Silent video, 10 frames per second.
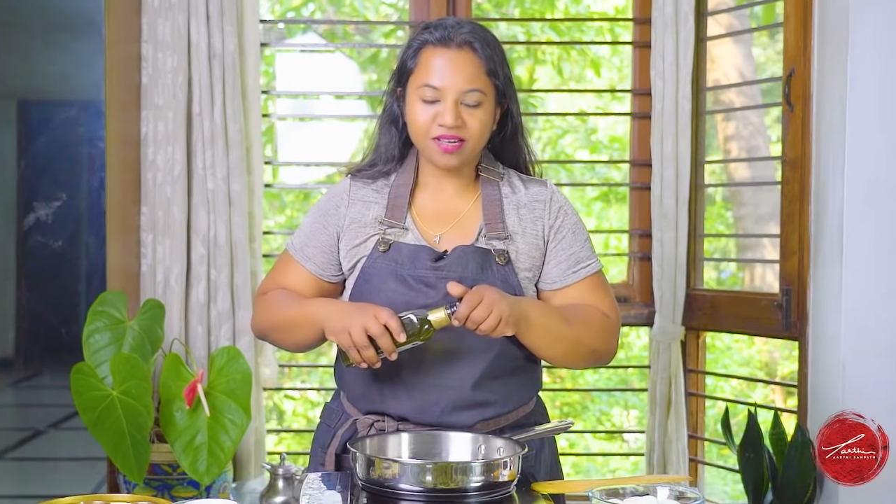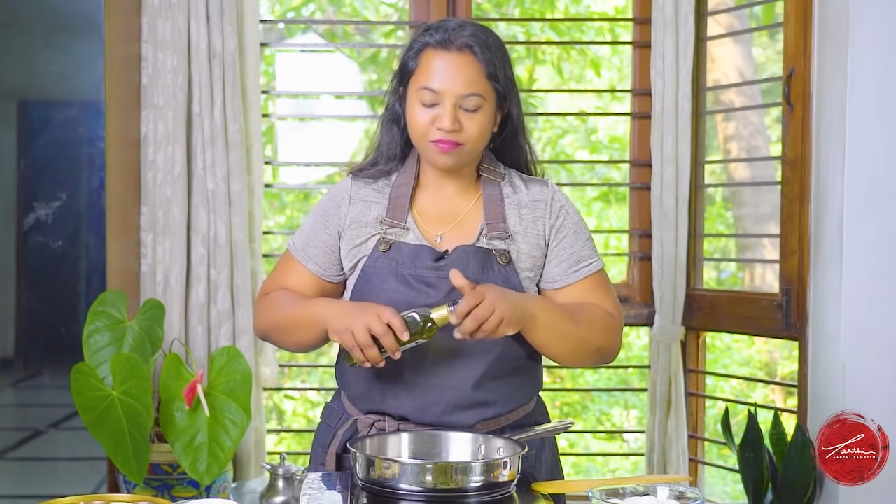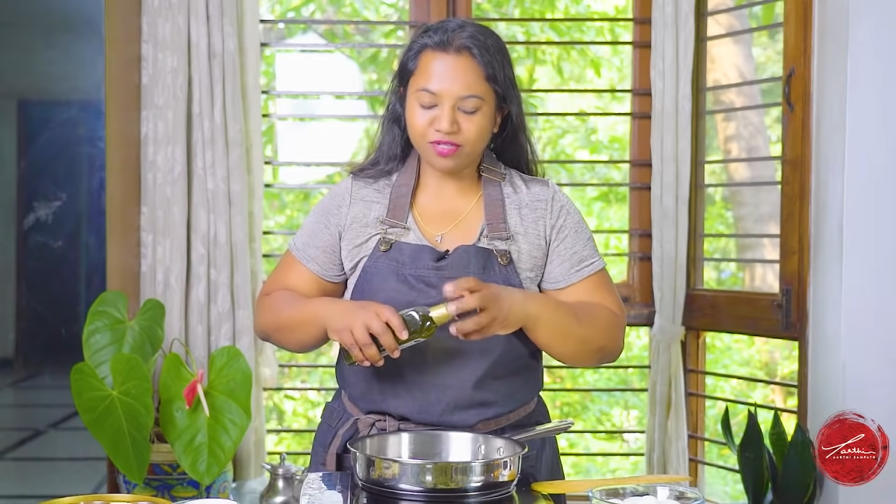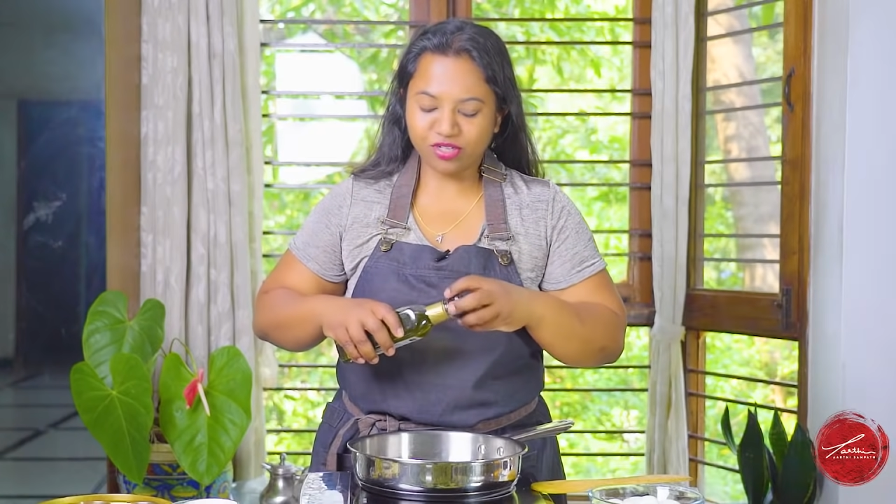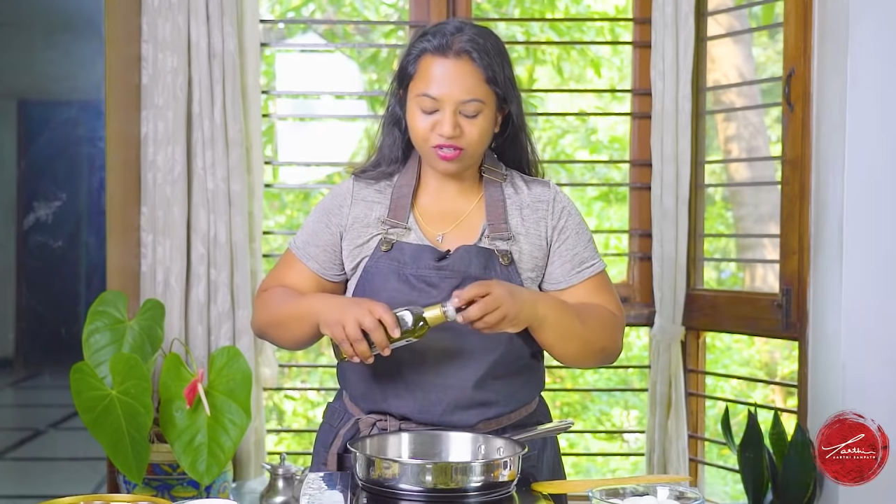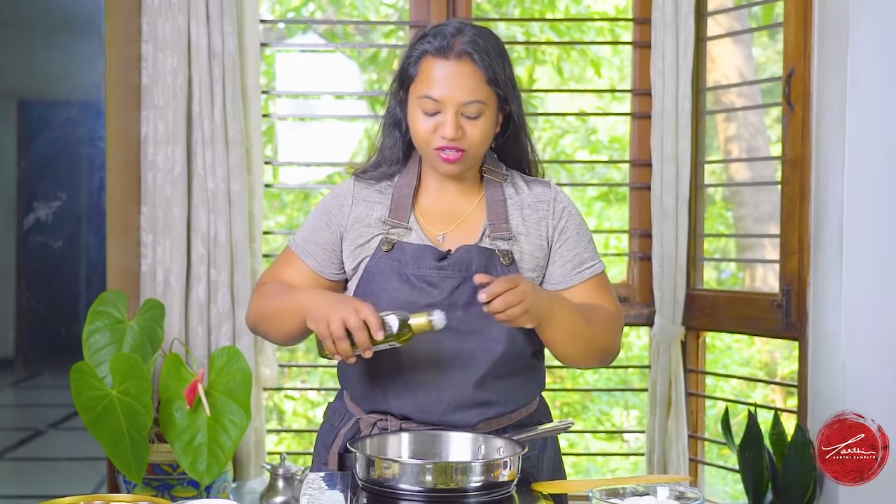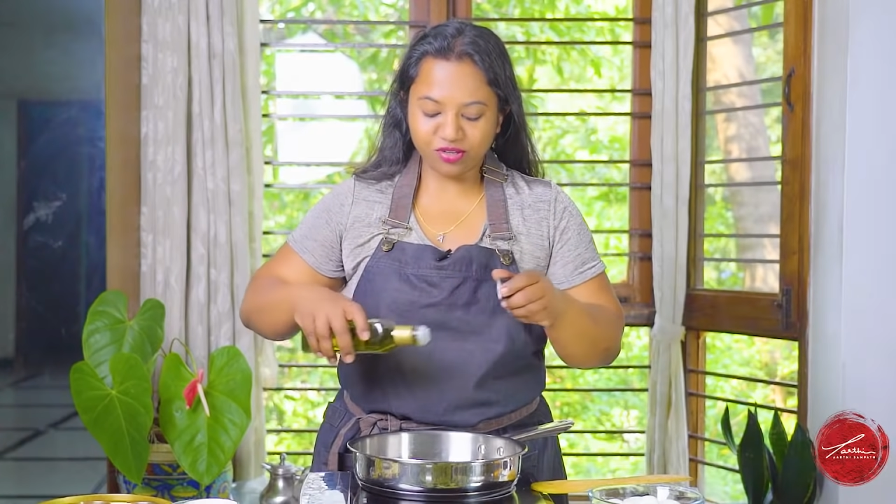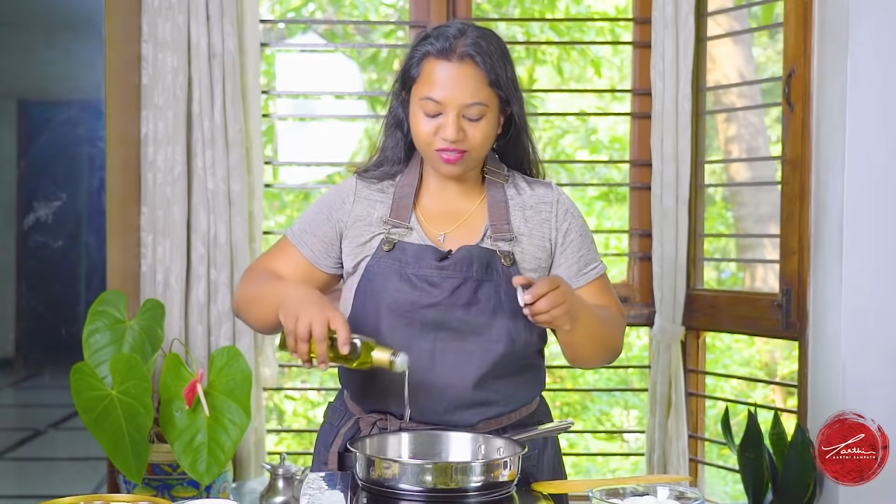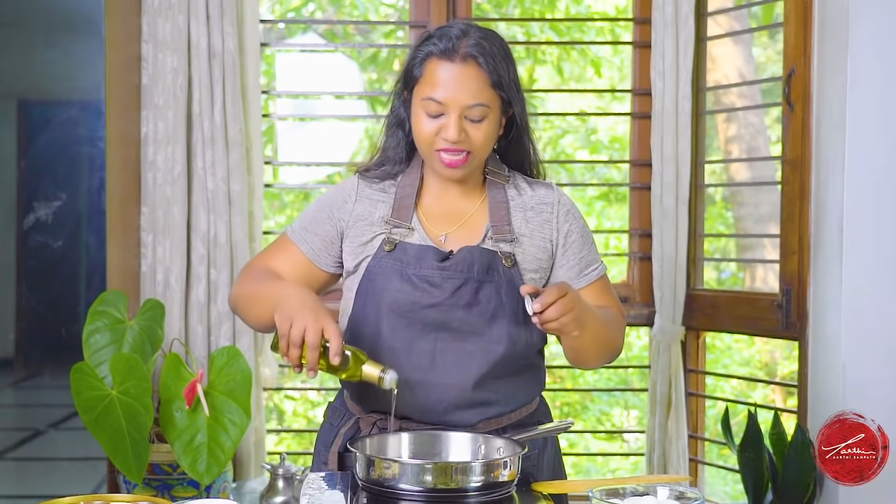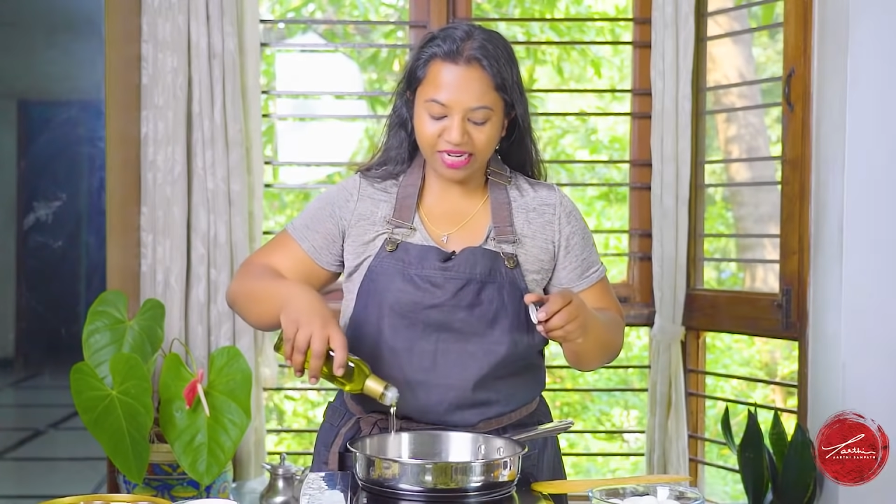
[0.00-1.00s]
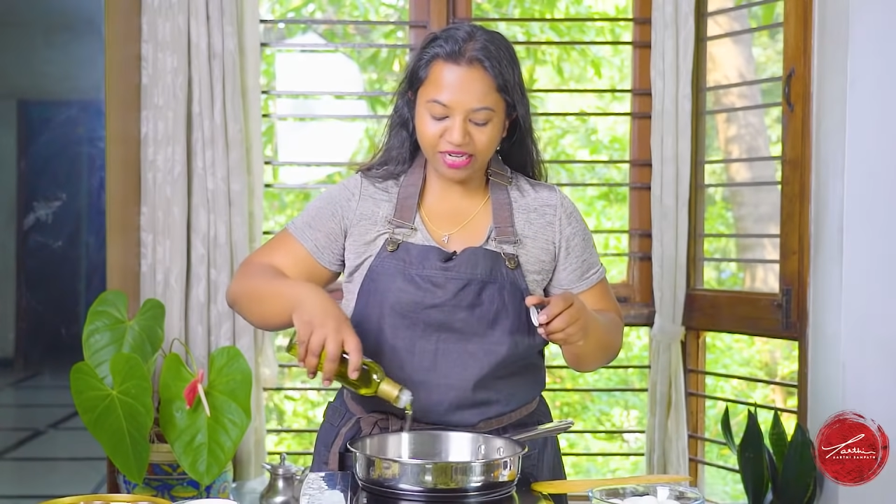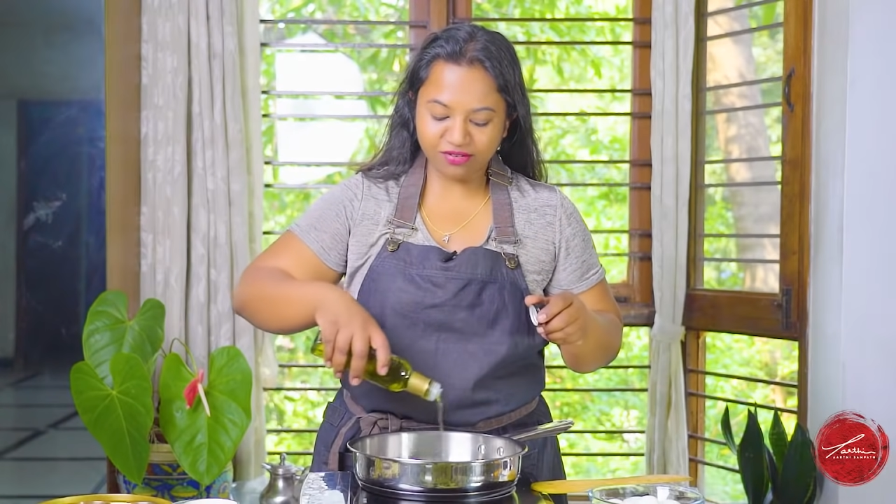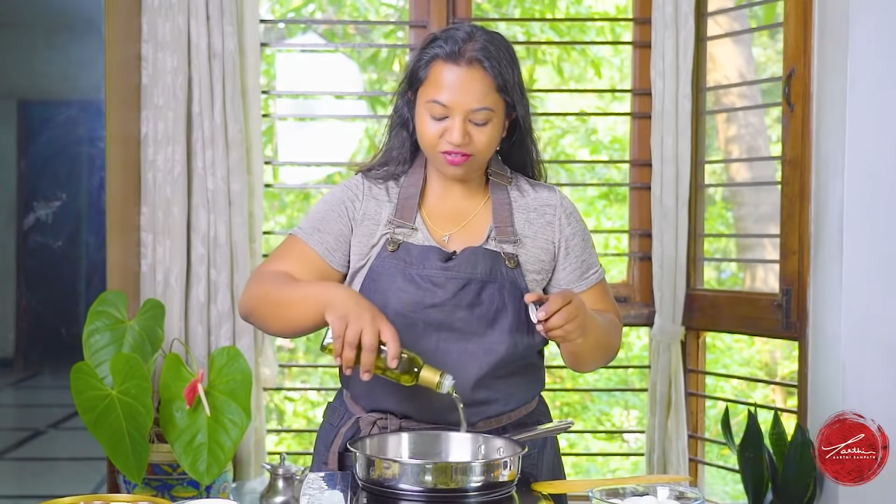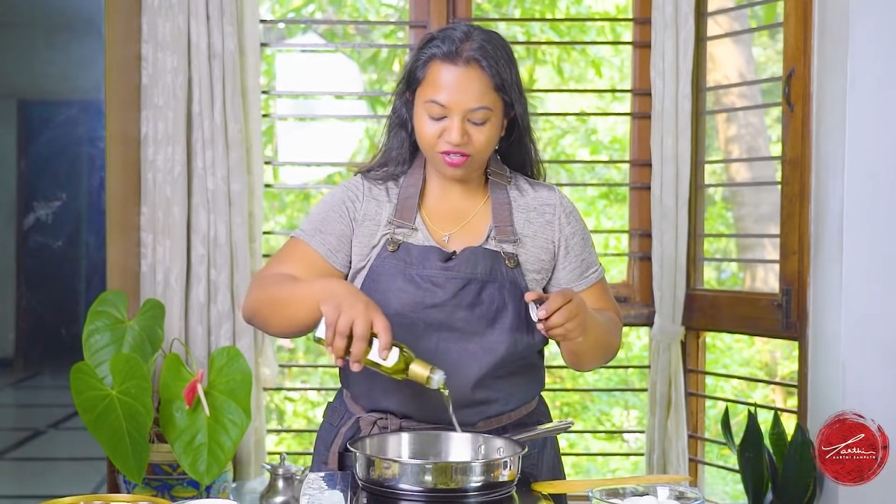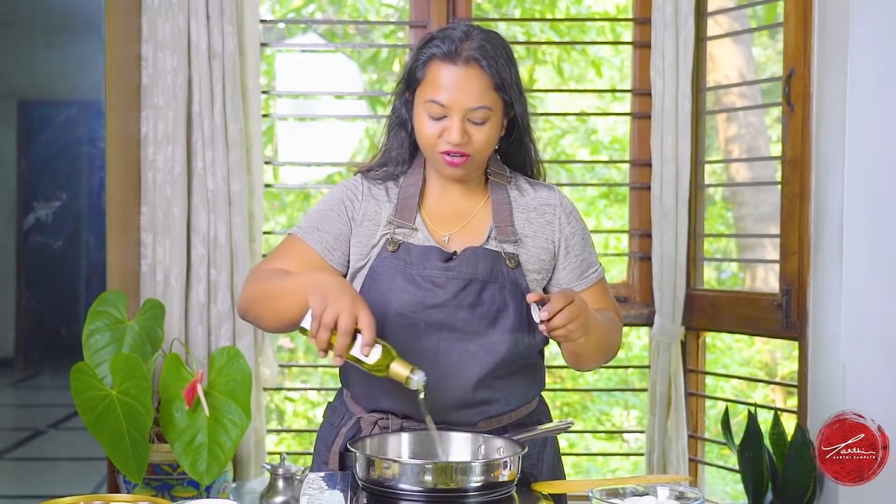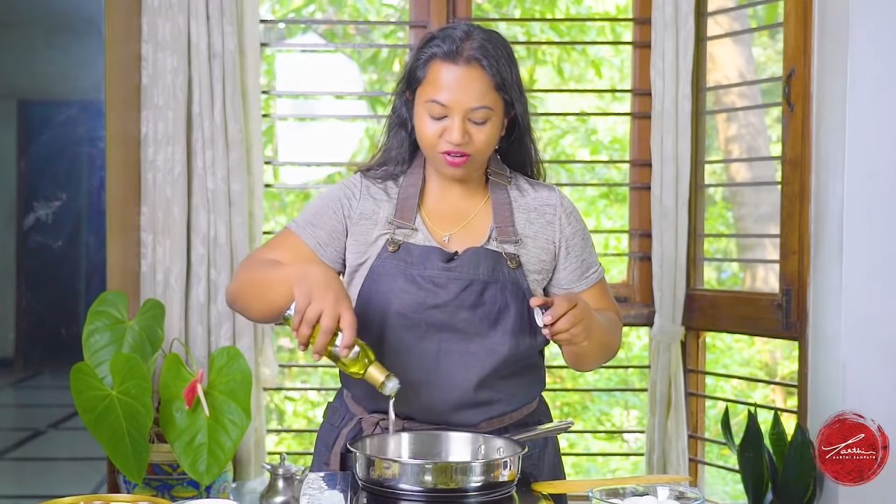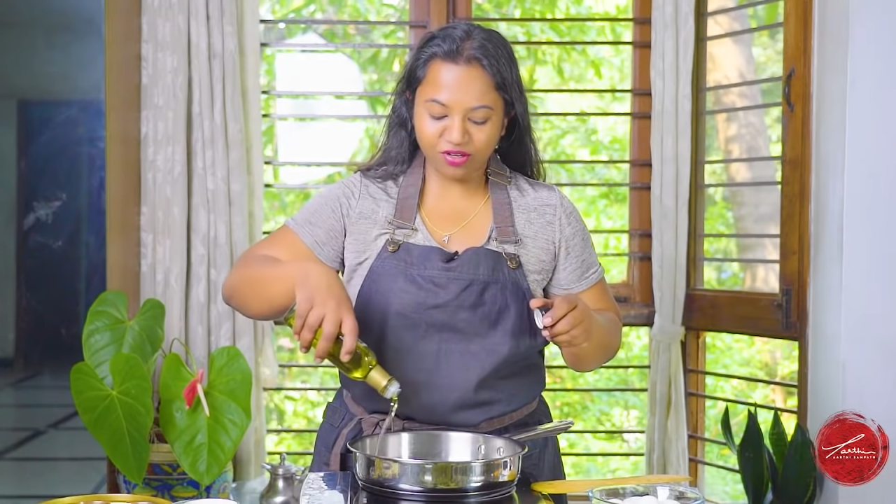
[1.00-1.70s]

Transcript: but you could use any neutral oil